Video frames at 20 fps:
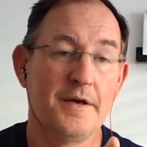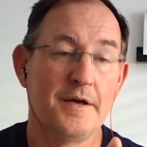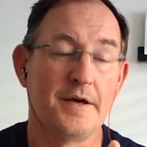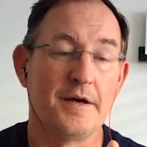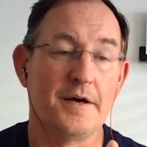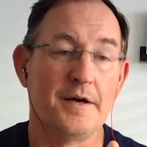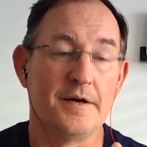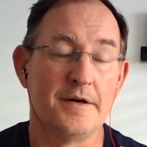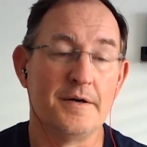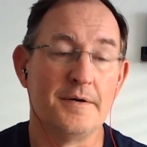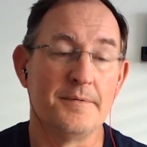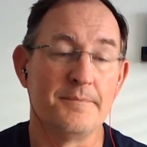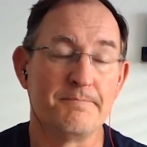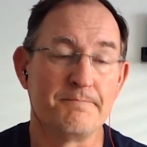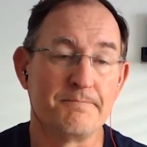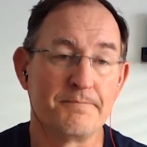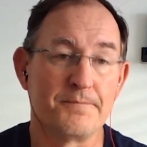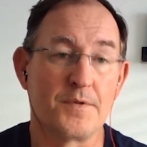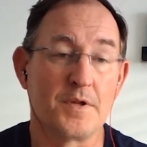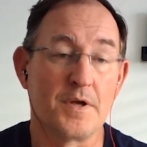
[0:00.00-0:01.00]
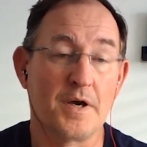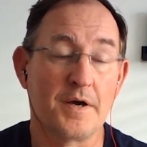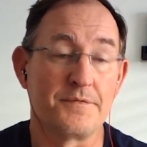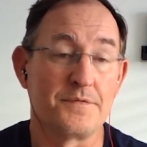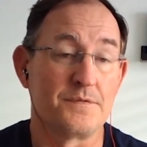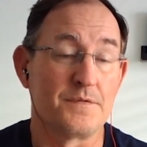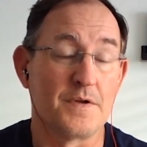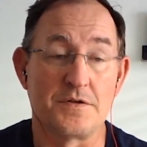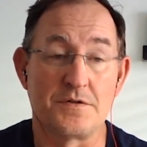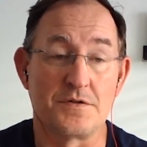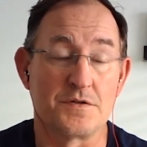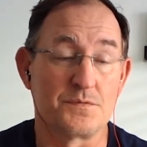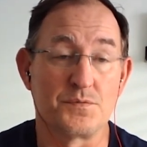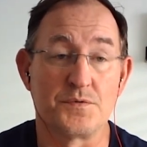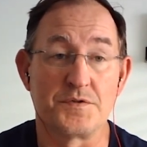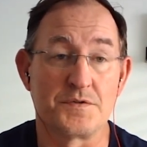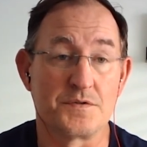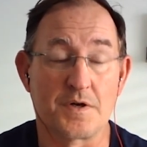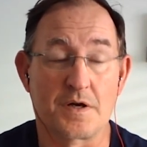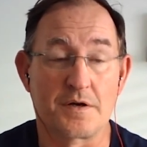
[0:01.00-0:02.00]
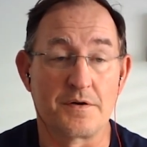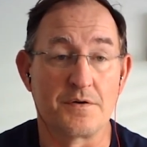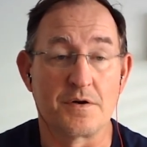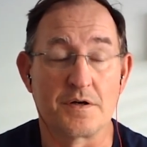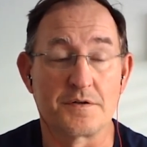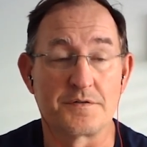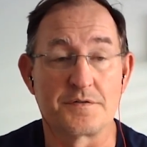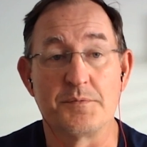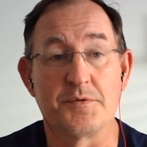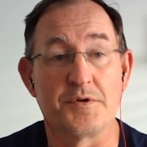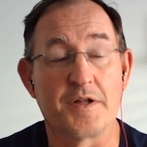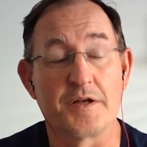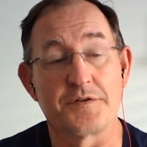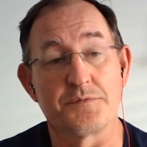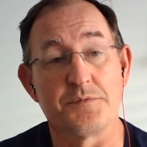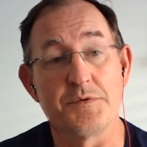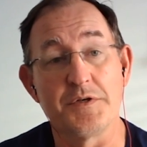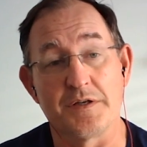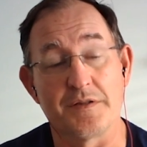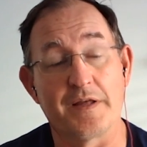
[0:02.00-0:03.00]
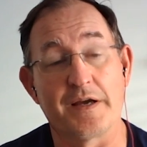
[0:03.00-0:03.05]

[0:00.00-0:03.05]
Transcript: I just was talking to a customer last week.